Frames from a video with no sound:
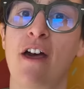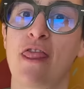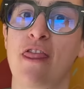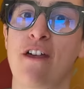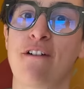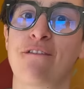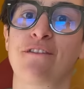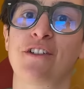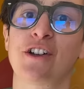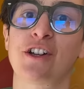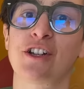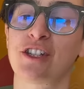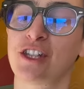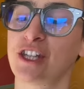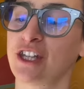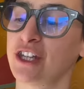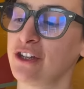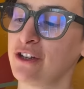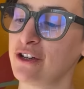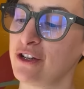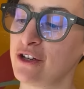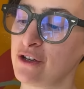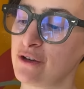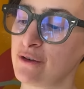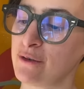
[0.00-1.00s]
The first thing
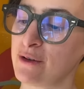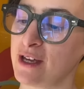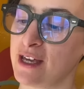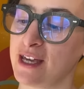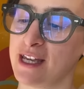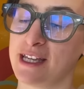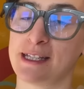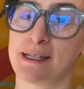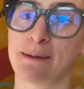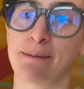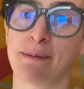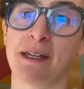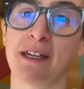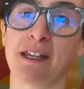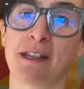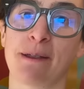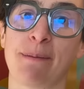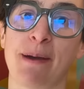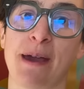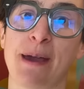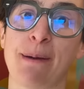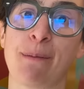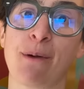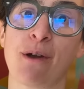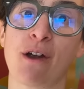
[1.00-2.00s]
you do is peel the
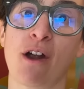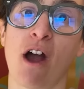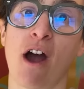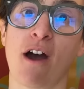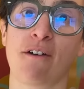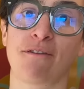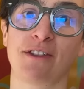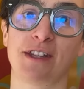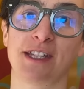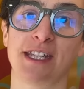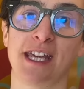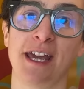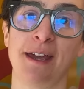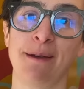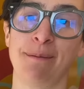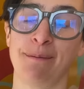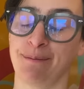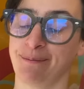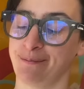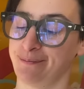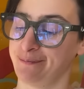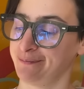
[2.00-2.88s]
paper off the tape.